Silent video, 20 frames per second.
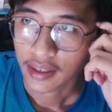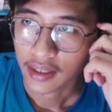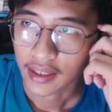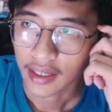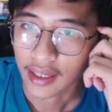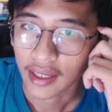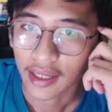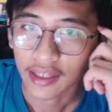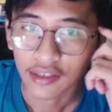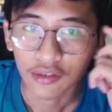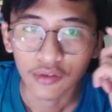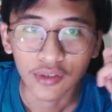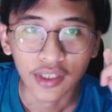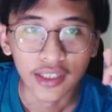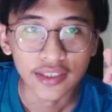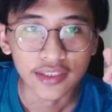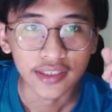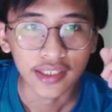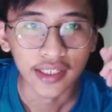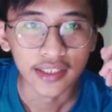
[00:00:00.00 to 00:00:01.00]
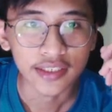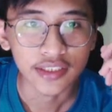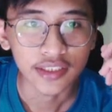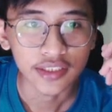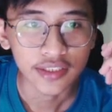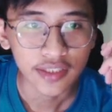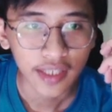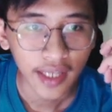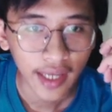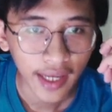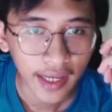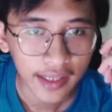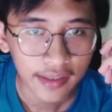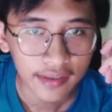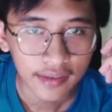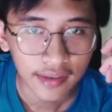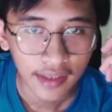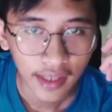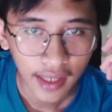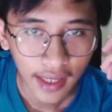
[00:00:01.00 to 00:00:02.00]
and you guys can just add.
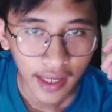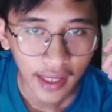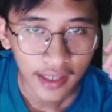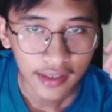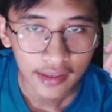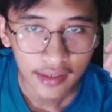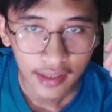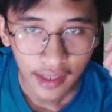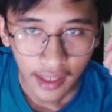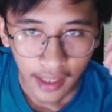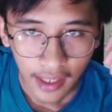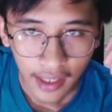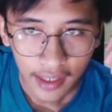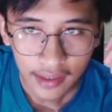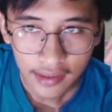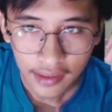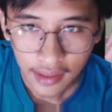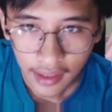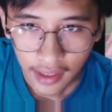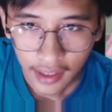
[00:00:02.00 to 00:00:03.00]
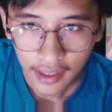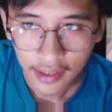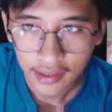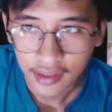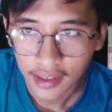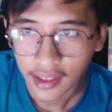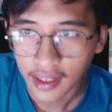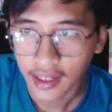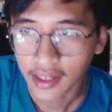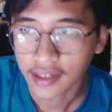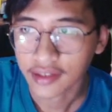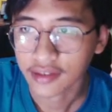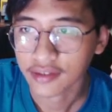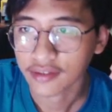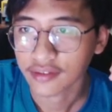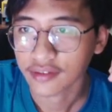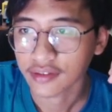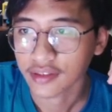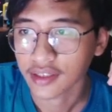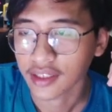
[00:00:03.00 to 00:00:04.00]

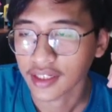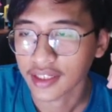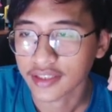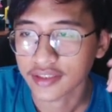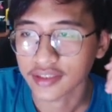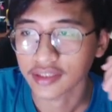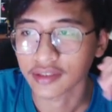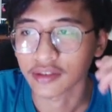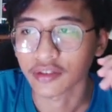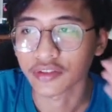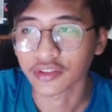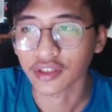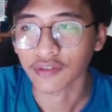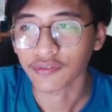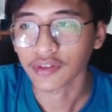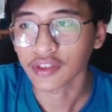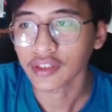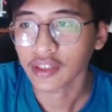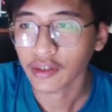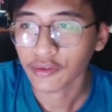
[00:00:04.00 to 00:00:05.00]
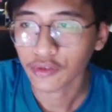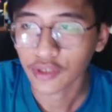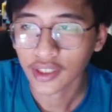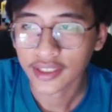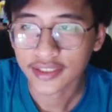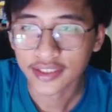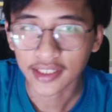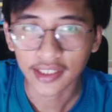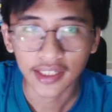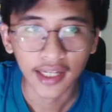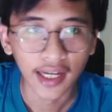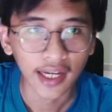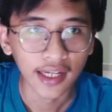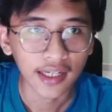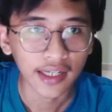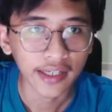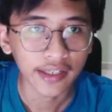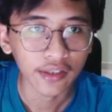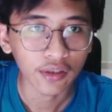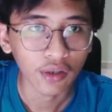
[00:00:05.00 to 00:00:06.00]
Okay, let's say around 7. Now you guys can
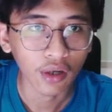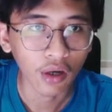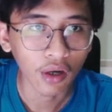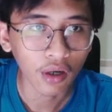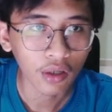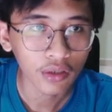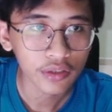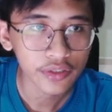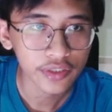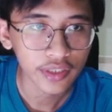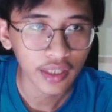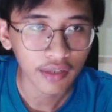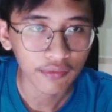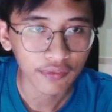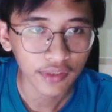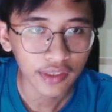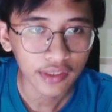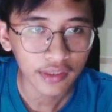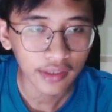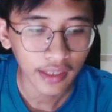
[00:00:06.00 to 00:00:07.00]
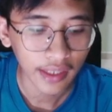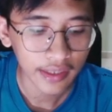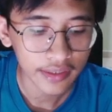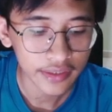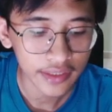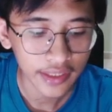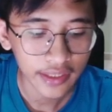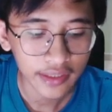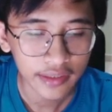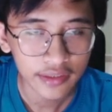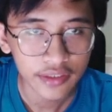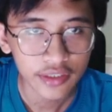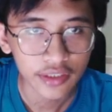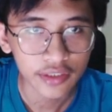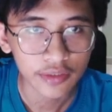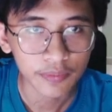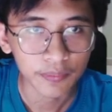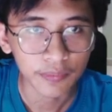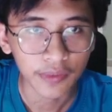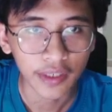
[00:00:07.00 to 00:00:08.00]
highlight all 7 and then
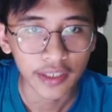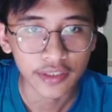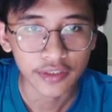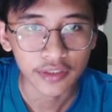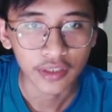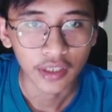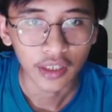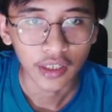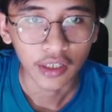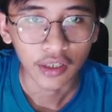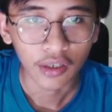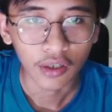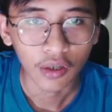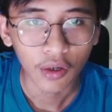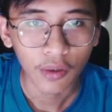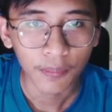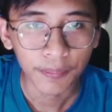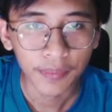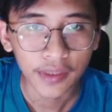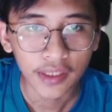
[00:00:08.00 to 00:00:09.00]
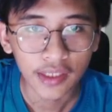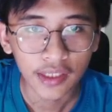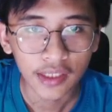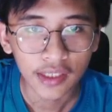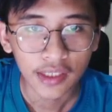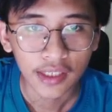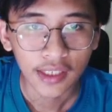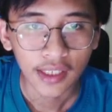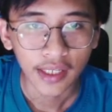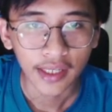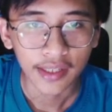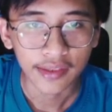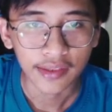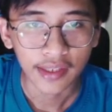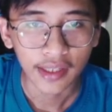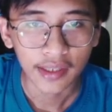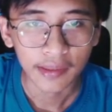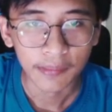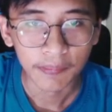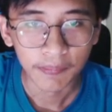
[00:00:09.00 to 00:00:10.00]
just press copy and
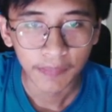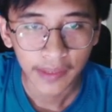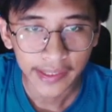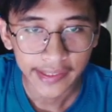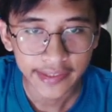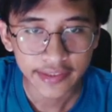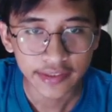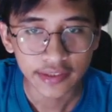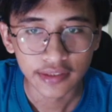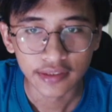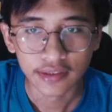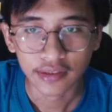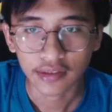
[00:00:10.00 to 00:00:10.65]
then paste.